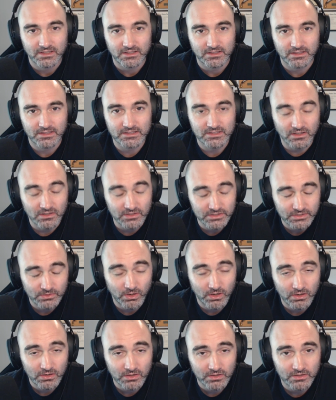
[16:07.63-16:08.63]
it's also
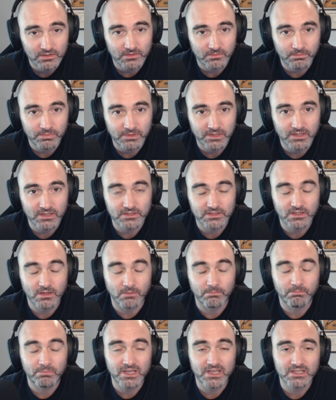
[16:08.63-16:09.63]
hard because the
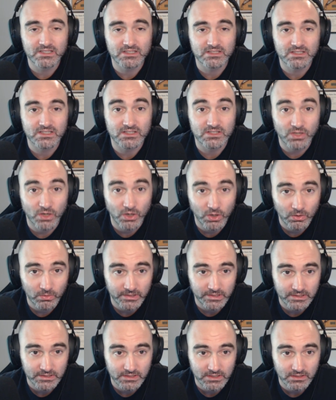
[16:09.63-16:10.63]
biggest
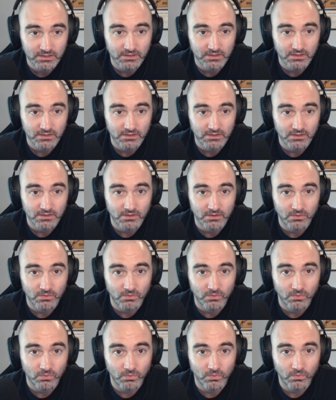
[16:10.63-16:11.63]
deterrent
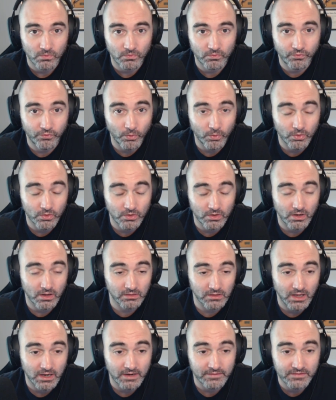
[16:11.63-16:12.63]
for a
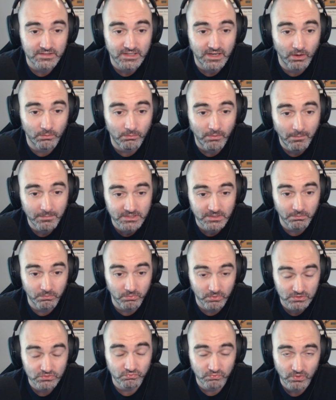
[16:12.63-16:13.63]
lot of this NATO membership
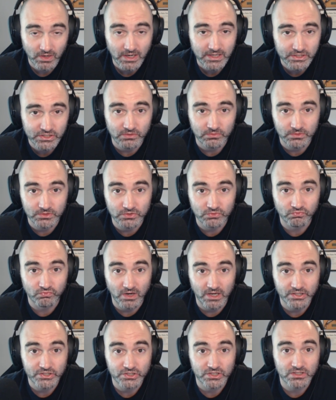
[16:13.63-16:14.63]
was Russia, was
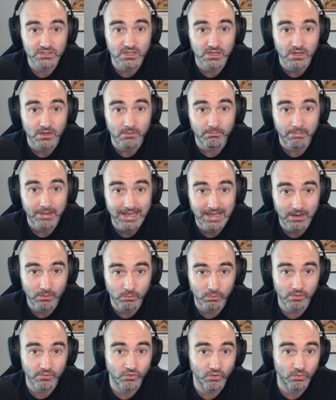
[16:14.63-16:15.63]
Russia's
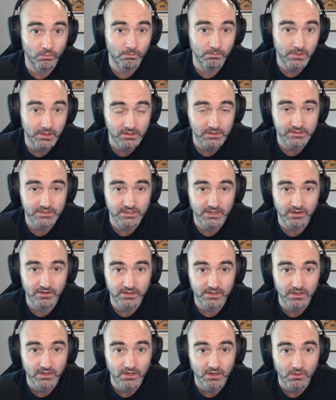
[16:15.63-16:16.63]
powerful
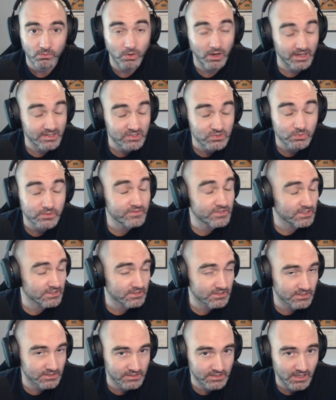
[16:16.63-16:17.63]
military. Well, as we've
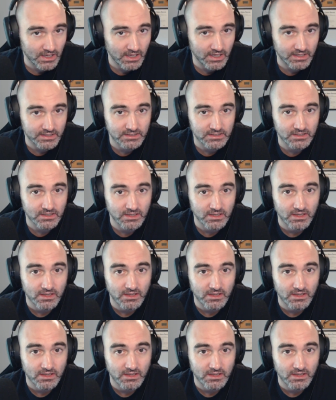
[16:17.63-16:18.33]
just discussed,